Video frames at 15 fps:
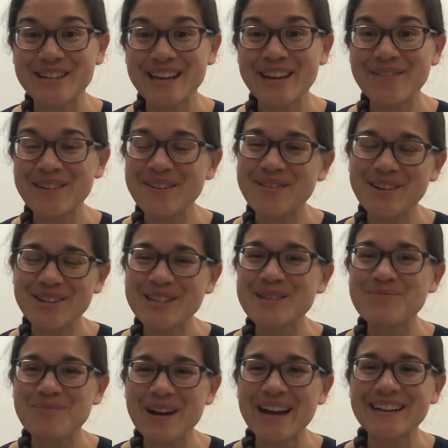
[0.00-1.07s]
even if they're just
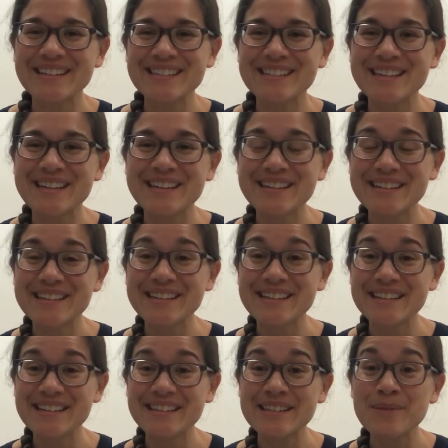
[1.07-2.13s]
practicing
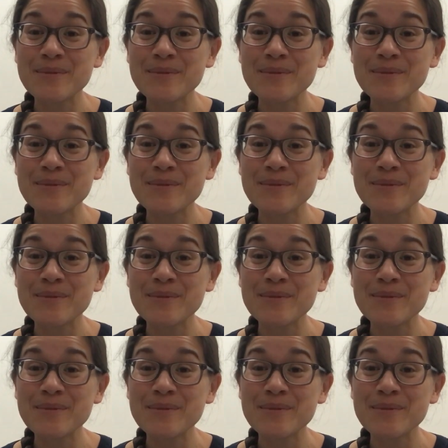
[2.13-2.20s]
some